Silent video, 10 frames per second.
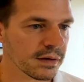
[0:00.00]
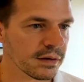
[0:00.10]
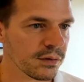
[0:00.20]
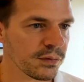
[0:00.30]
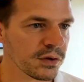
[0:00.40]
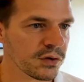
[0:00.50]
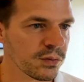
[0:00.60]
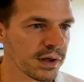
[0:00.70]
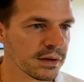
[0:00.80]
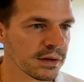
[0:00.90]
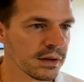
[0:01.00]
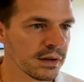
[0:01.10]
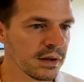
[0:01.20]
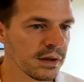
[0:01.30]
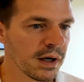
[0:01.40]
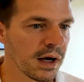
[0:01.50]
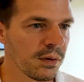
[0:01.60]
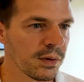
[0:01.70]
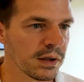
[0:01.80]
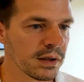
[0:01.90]
the first one. I
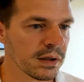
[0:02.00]
will